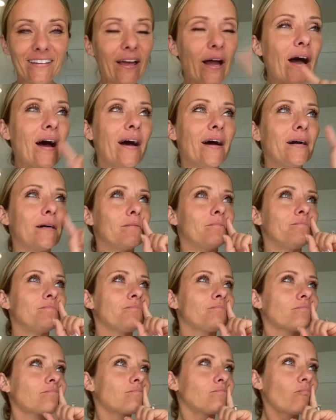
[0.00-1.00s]
um,
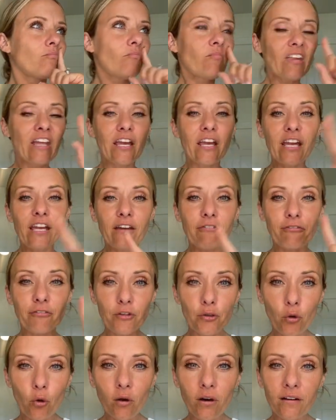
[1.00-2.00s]
if
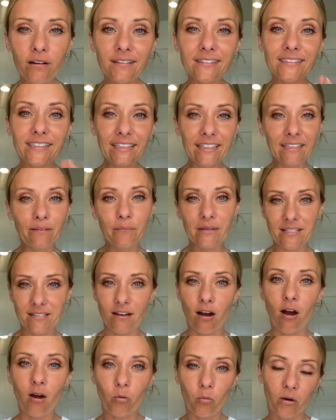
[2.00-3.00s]
your team is
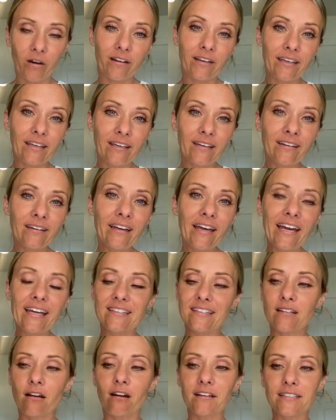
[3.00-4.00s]
not working,
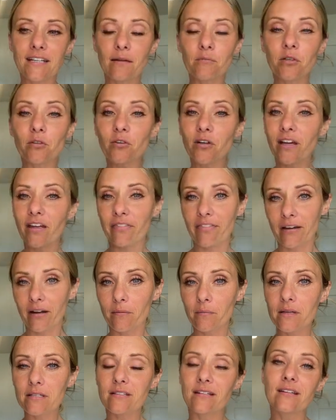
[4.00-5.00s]
it's not time to look at their
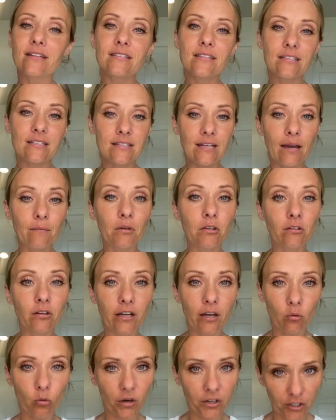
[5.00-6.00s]
business. It's time to look
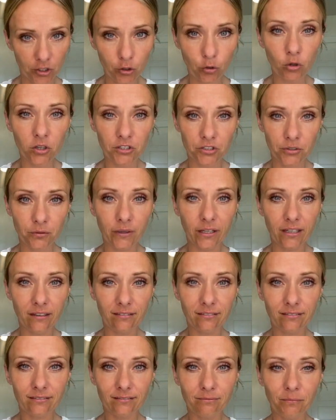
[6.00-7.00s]
at what you're doing
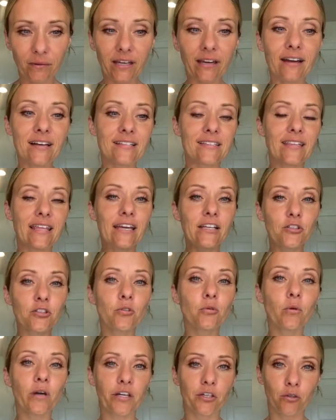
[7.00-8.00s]
because they
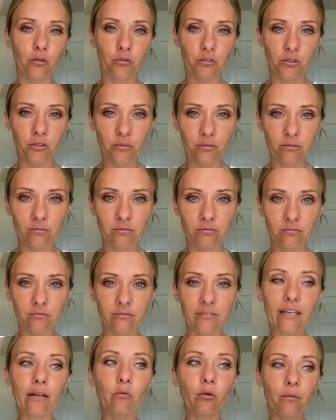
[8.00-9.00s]
do what you do.
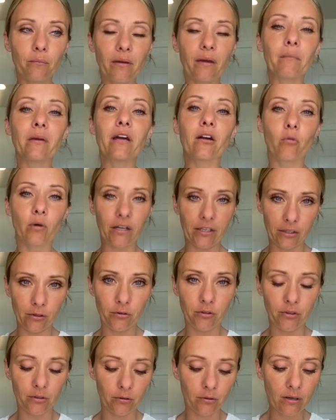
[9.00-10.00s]
They will mimic what you
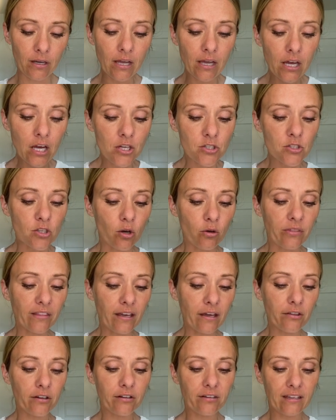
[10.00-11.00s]
do. So the
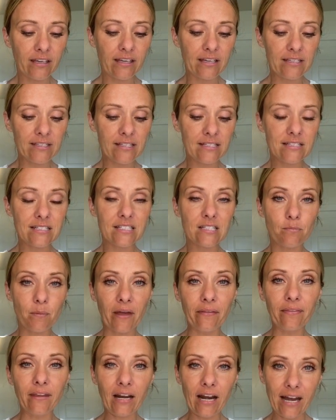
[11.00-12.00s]
other thing is
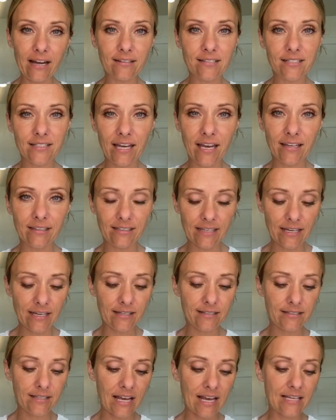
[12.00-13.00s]
spend the next 10
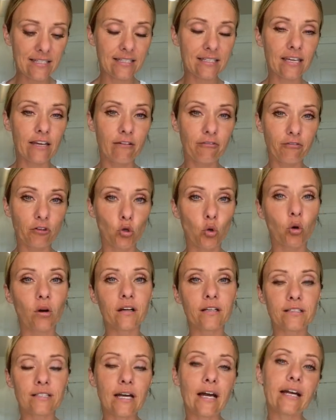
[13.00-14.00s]
days as if your
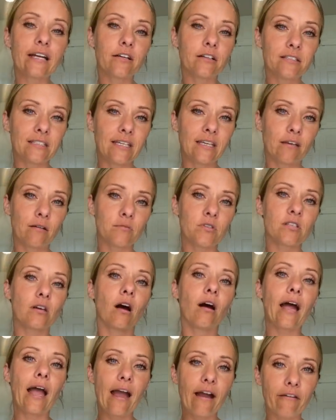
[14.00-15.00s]
entire team
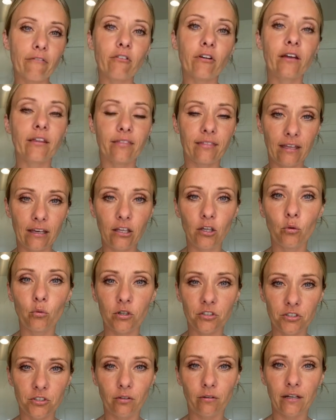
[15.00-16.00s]
saw everything you
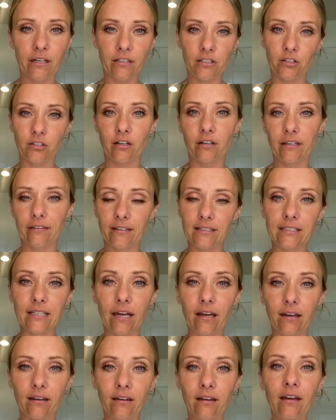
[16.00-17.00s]
were doing during the
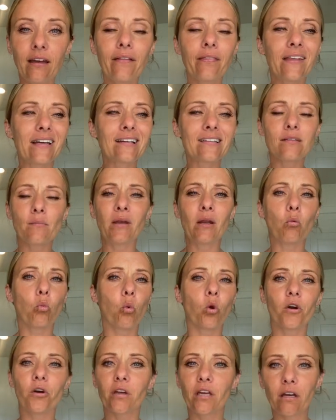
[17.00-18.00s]
day. That doesn't mean
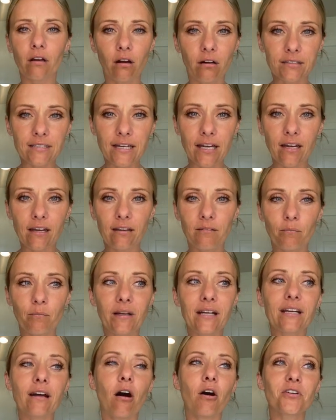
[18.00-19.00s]
working all day, but
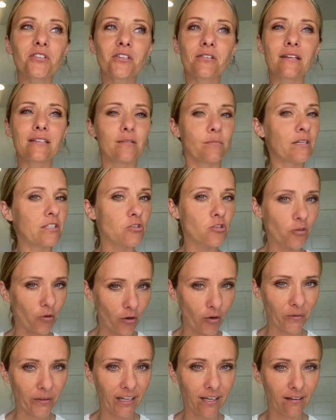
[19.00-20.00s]
it also doesn't mean
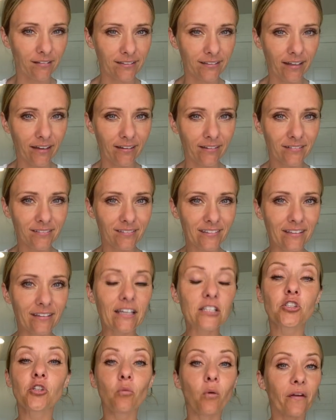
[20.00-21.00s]
scrolling all day,
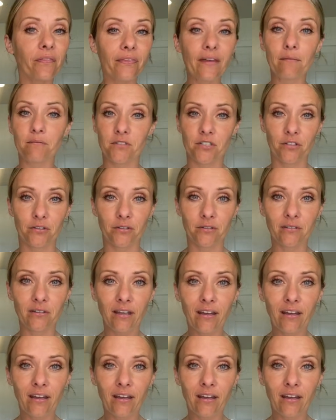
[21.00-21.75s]
unless you want them to,